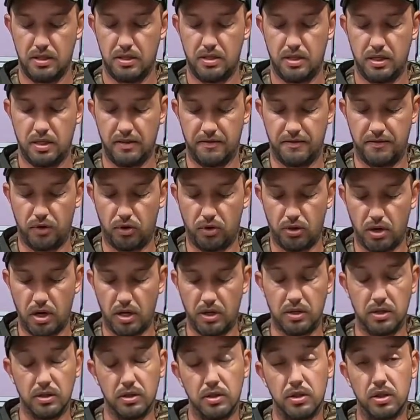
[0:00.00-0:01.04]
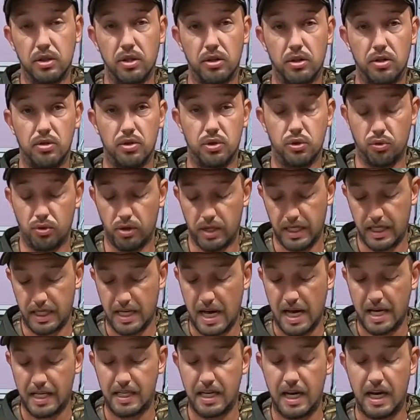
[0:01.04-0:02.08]
to the
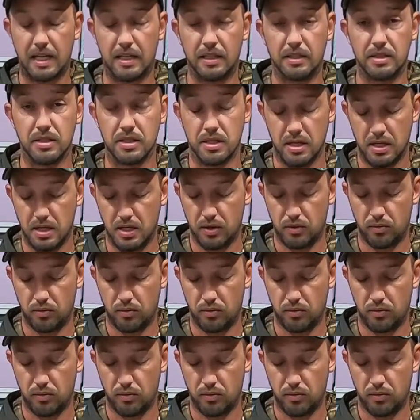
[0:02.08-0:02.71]
$429,